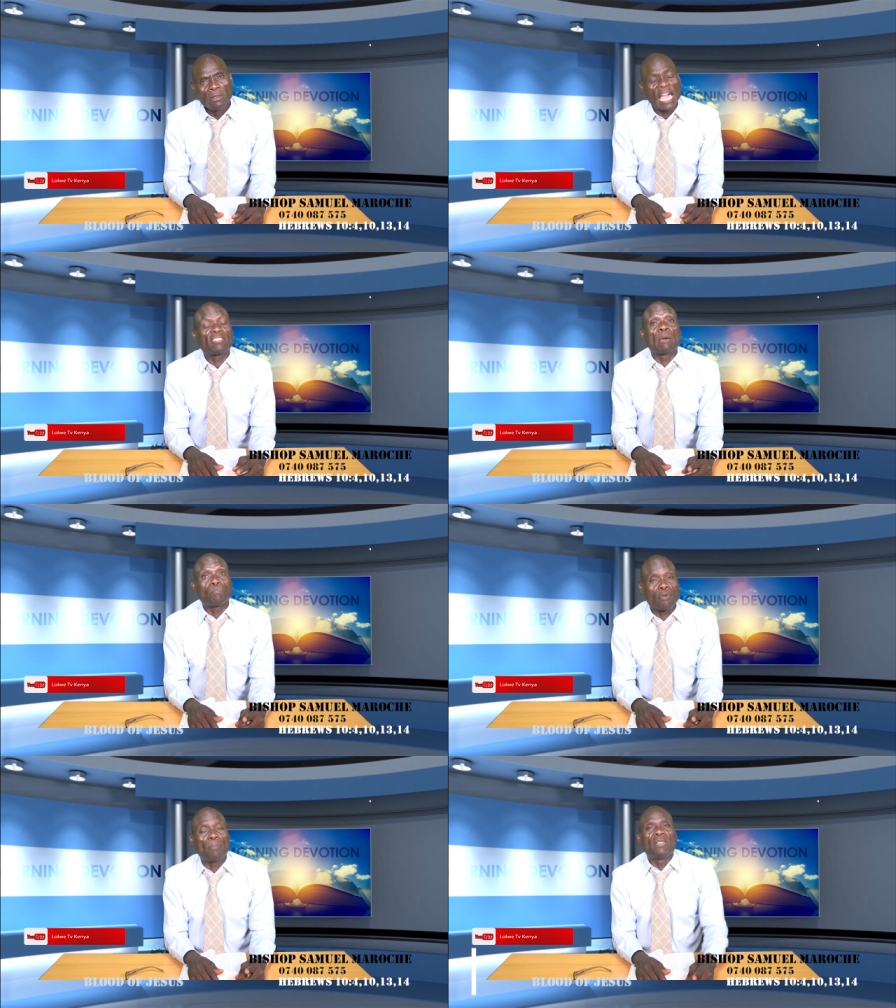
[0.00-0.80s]
Let
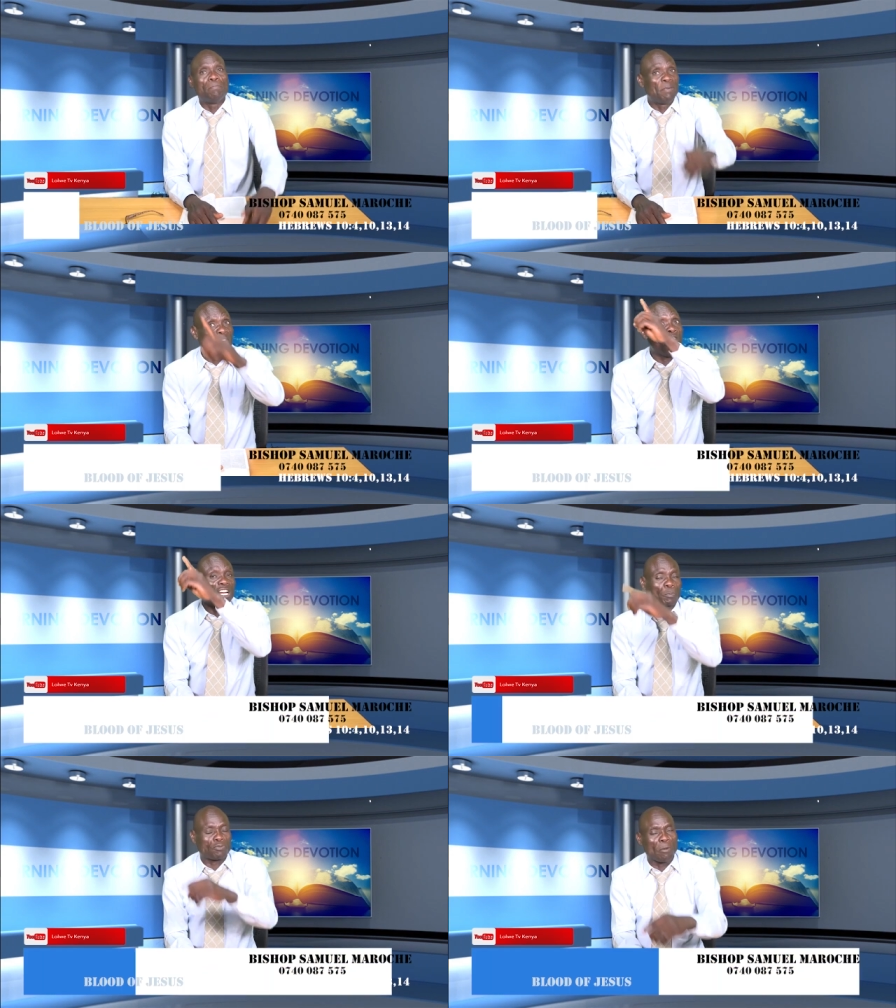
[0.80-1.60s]
the problem be
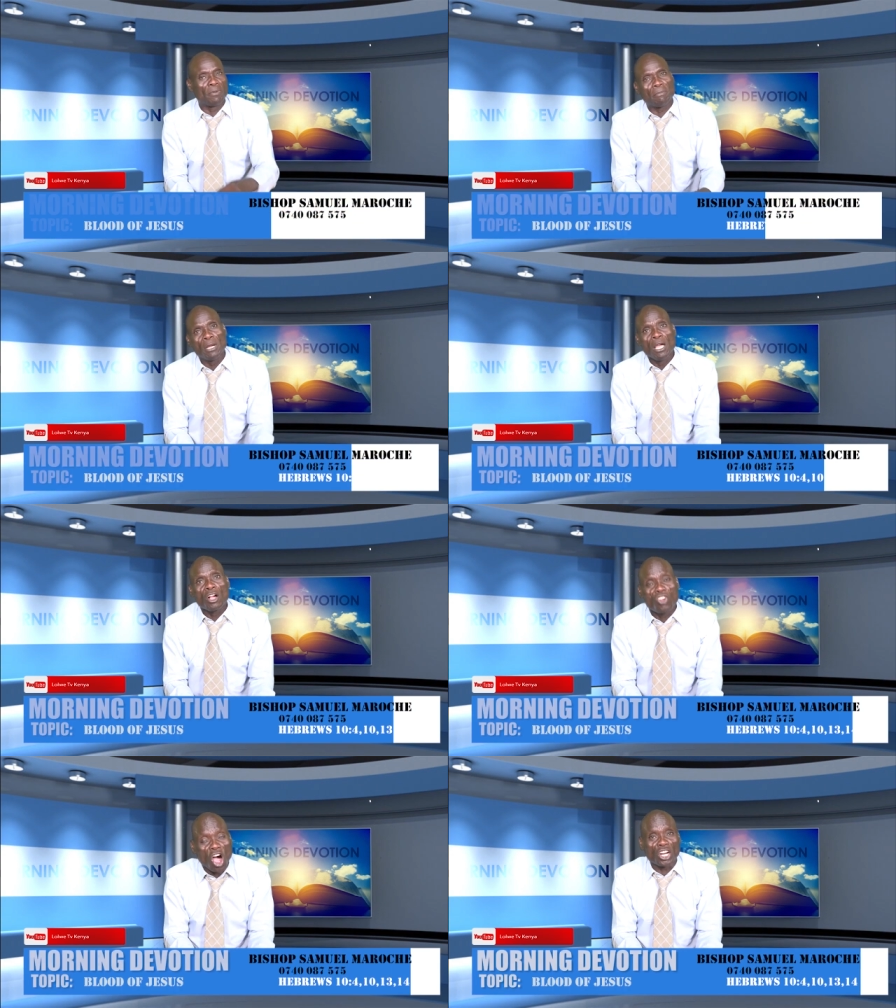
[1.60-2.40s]
God's problem.
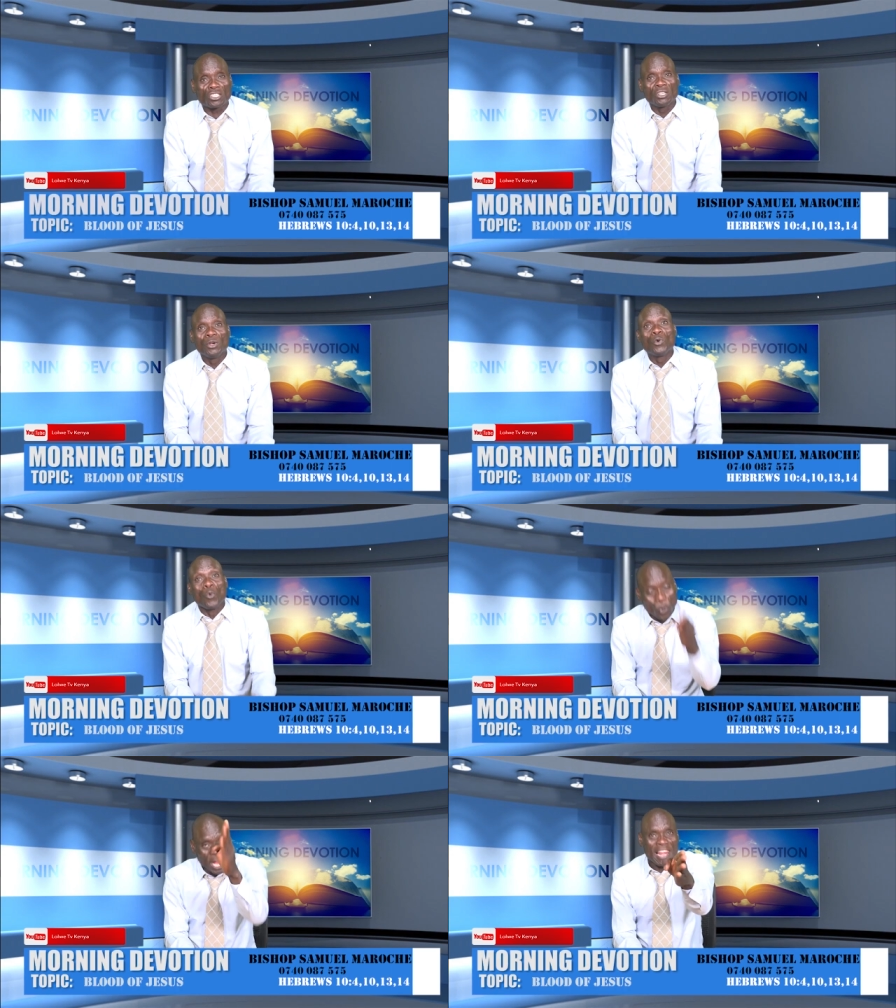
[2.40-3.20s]
God
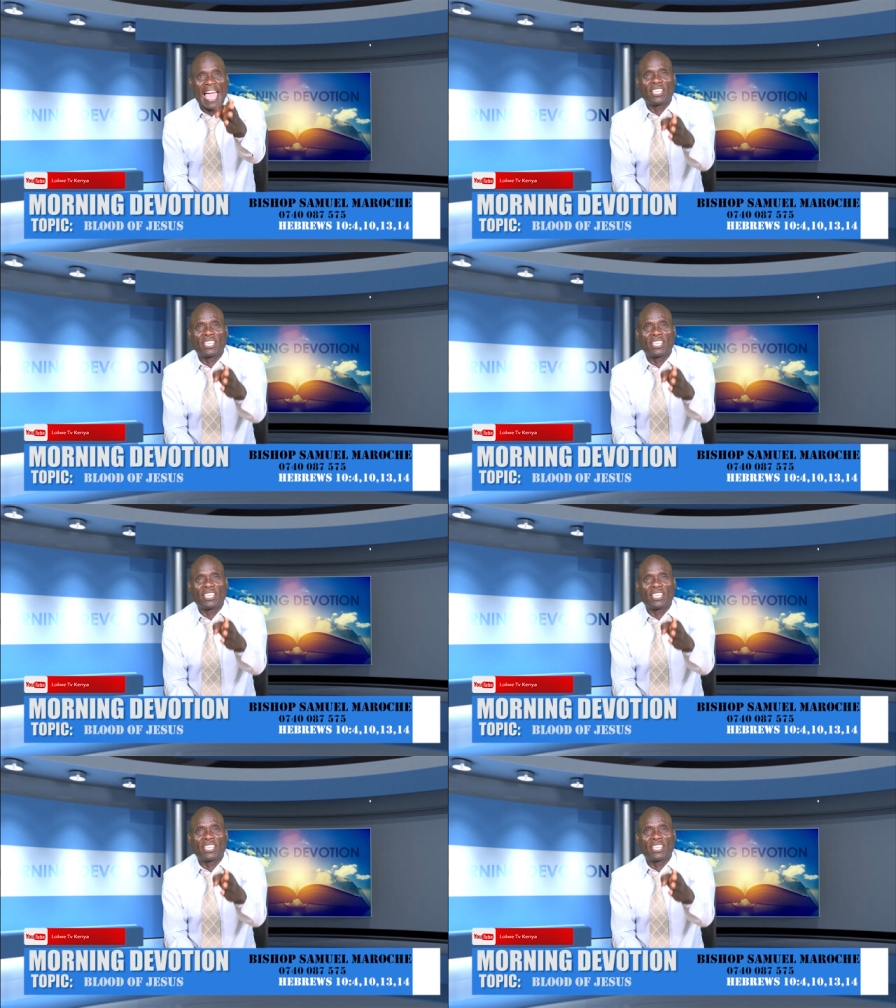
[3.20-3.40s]
will